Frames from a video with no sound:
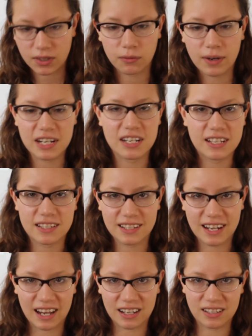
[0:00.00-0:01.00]
redness
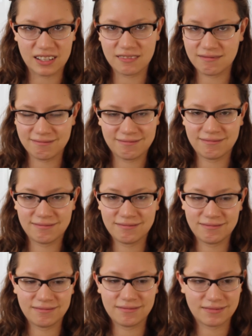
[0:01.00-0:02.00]
and acne.
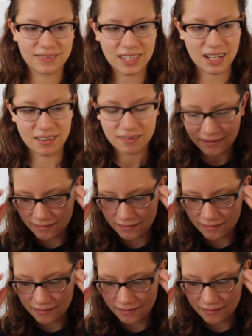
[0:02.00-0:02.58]
No.